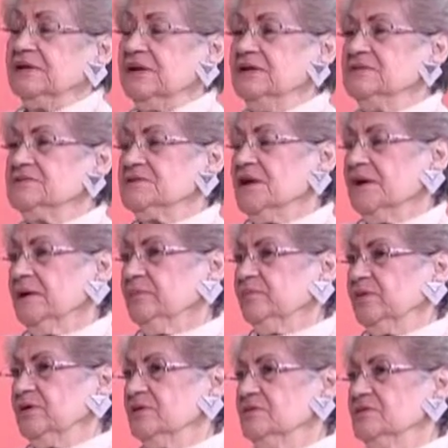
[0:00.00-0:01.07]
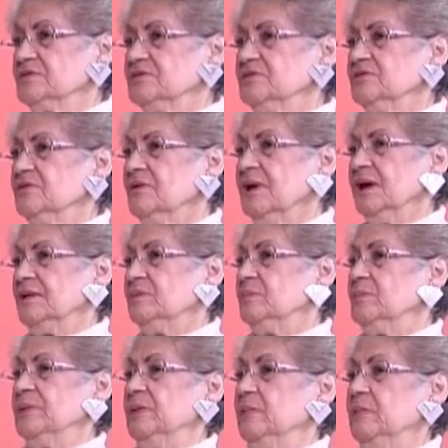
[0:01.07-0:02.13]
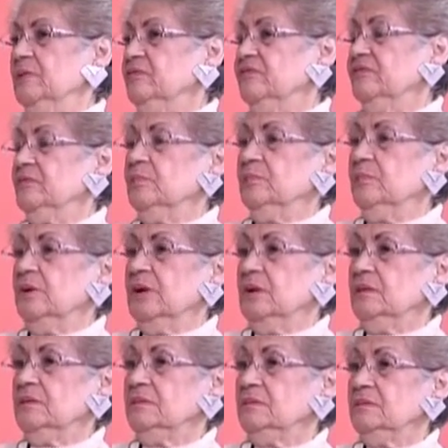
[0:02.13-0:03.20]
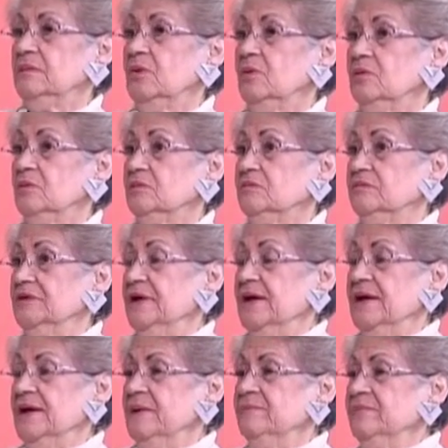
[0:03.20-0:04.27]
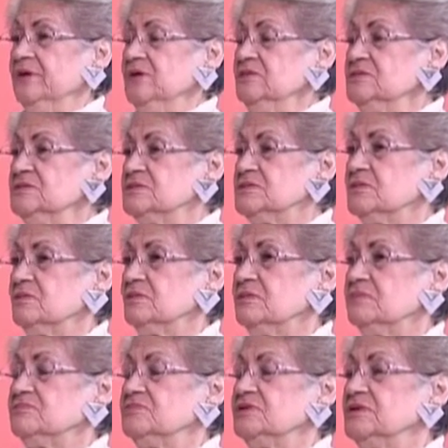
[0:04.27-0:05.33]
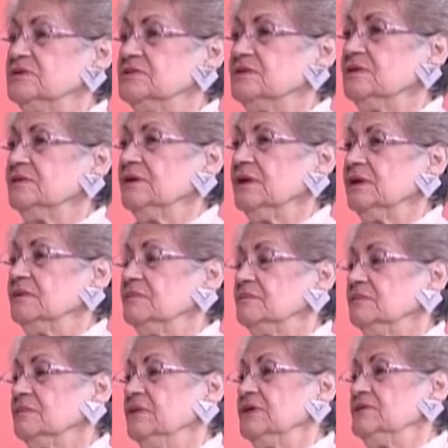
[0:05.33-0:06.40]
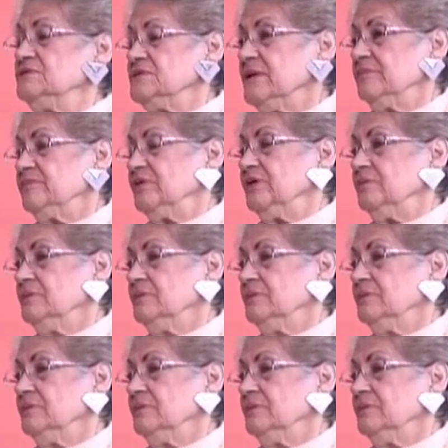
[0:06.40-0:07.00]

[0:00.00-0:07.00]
East Hampton, so you got people from all over the Hamptons, or just on the East Hampton?